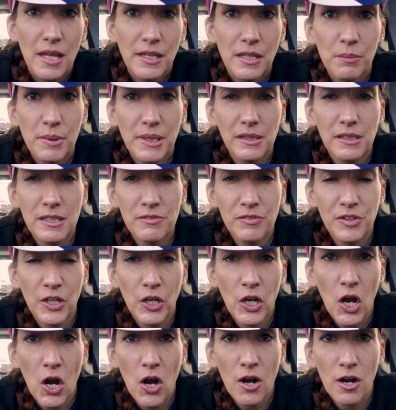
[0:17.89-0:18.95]
that we can leave in the
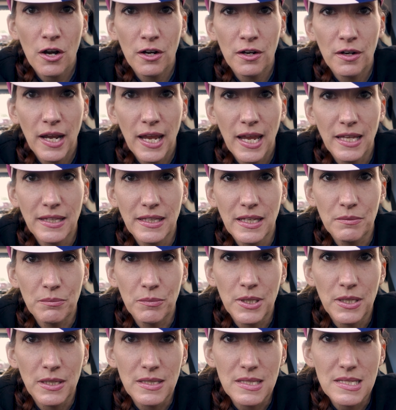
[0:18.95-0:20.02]
car, and then
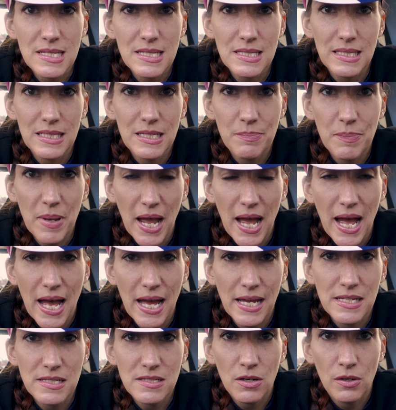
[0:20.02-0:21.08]
we sleep
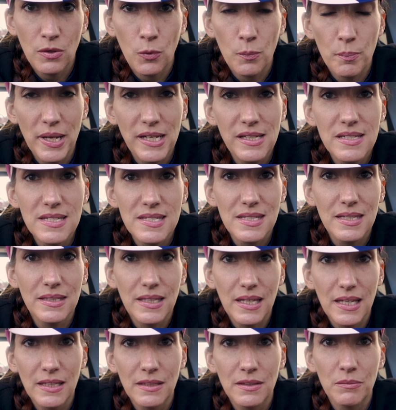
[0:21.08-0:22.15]
at home base, and
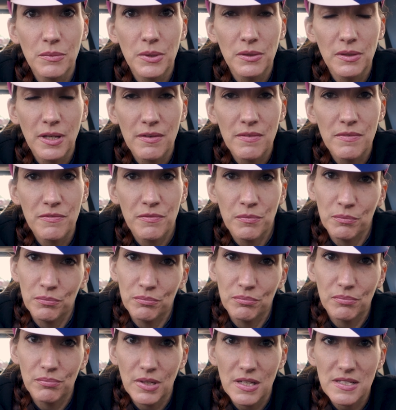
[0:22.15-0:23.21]
then we'll have
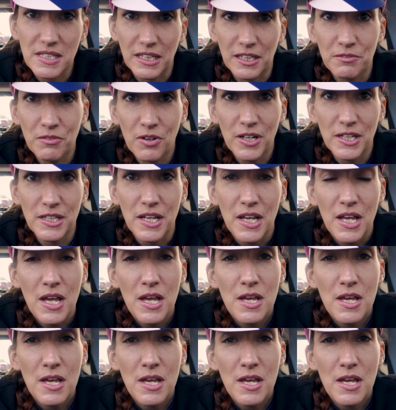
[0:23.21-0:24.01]
a second ride.